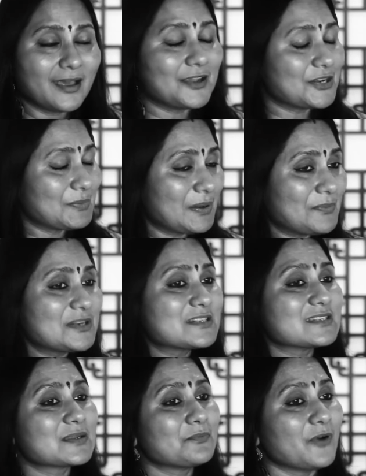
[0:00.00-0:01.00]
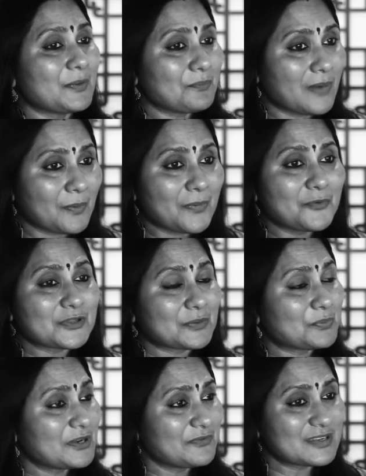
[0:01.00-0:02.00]
And remember, she's a mama with
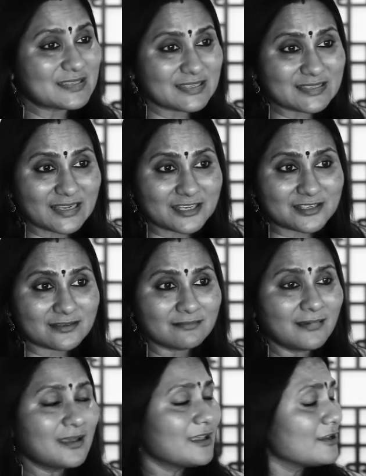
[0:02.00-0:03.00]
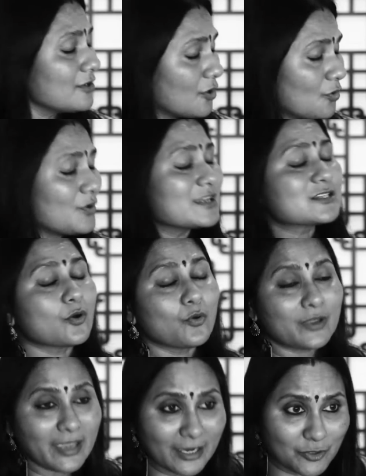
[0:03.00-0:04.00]
a previous C-section. No, it's
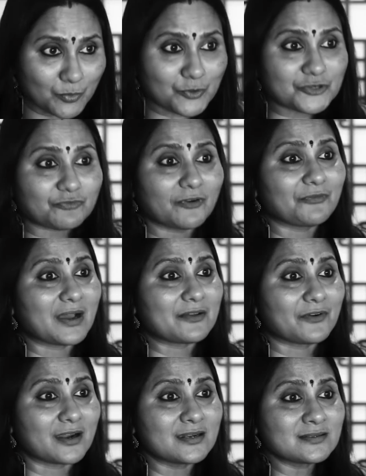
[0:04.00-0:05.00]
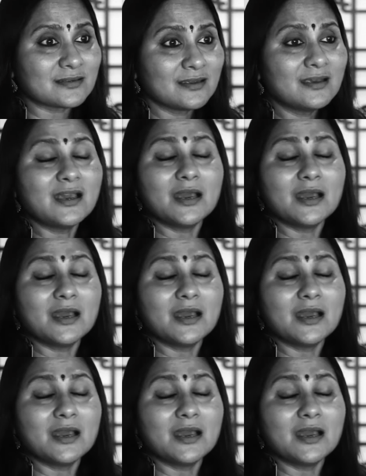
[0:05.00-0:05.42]
okay to push for 5 hours.